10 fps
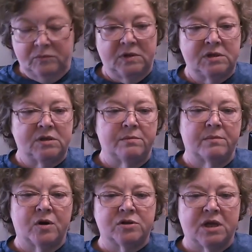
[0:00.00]
It didn't
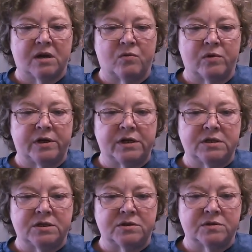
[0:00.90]
merge like I wanted it
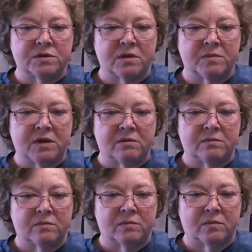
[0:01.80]
to, so
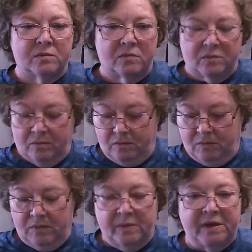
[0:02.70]

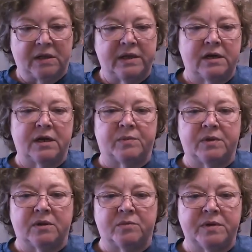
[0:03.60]
let me clean it up a
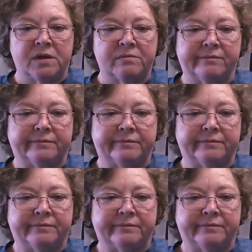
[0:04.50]
little bit.